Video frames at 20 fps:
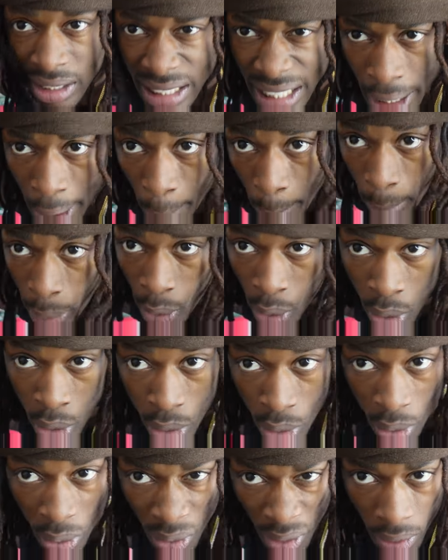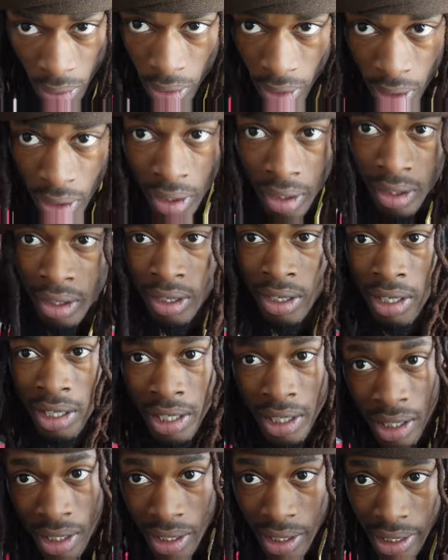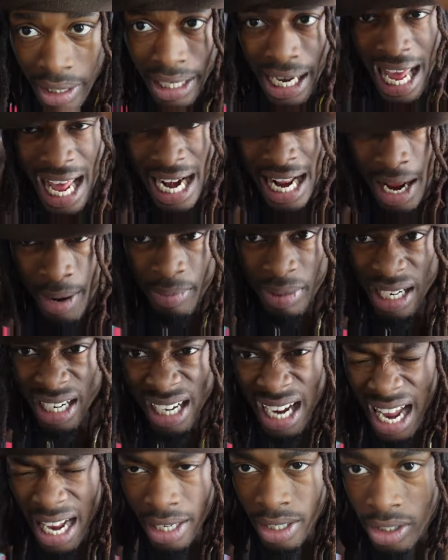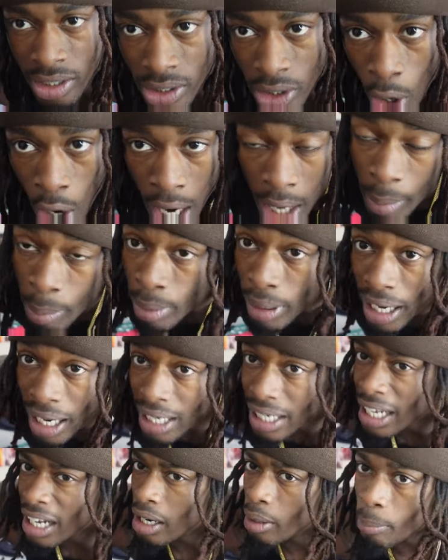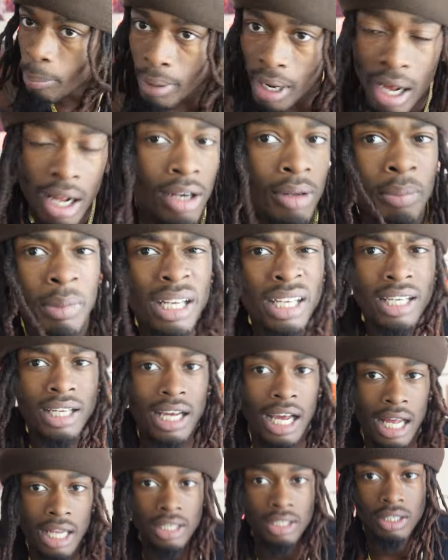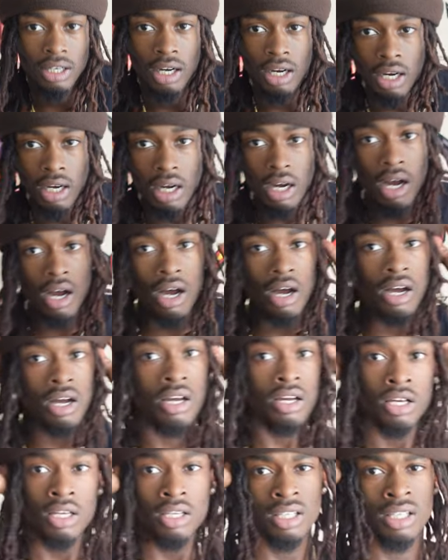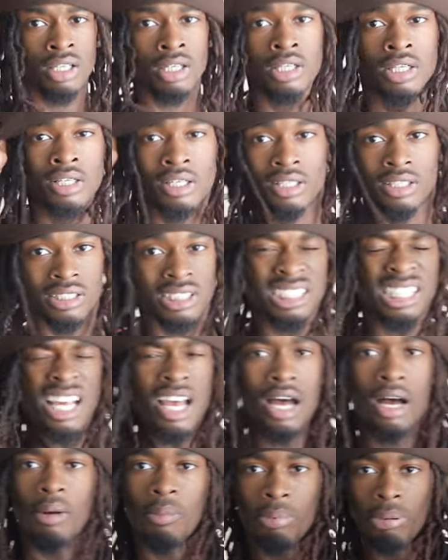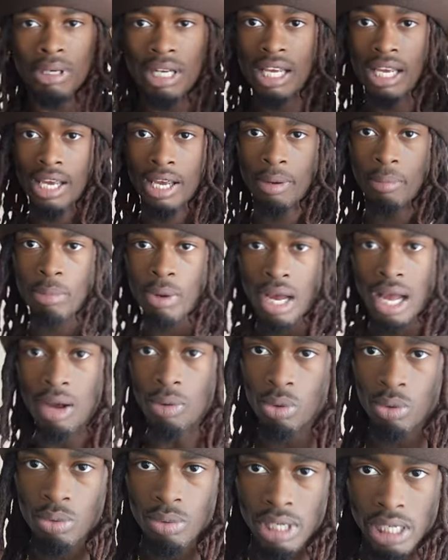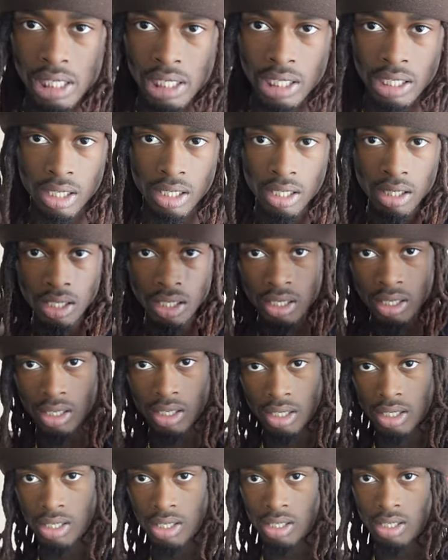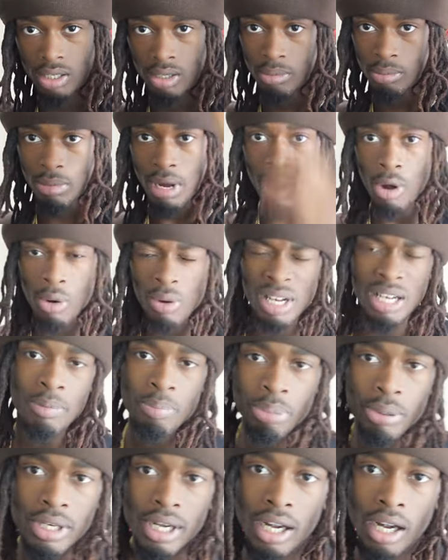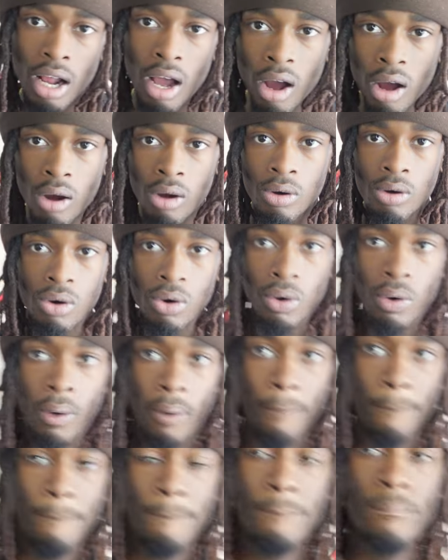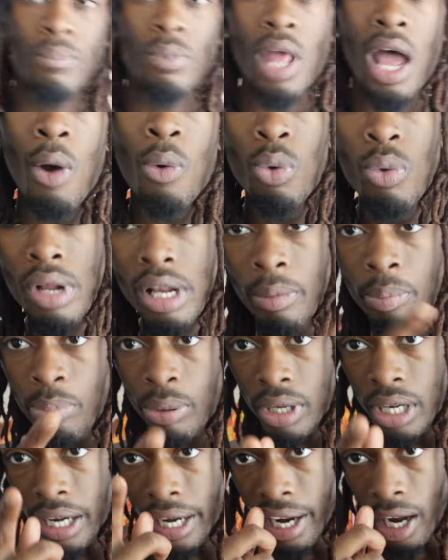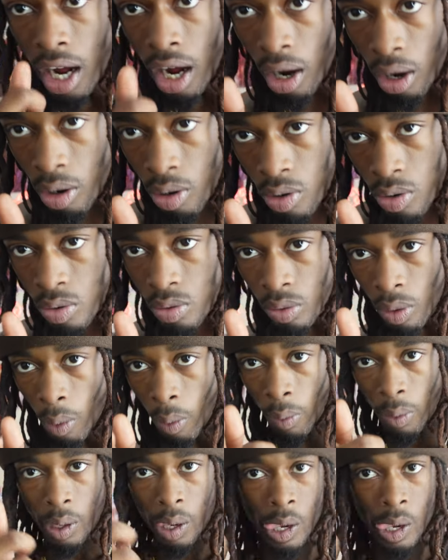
Then boom. Now that bit got the dark brown at the bottom, and it got the, huh? Stop playing, bro. I would really put it on. I would really put it on.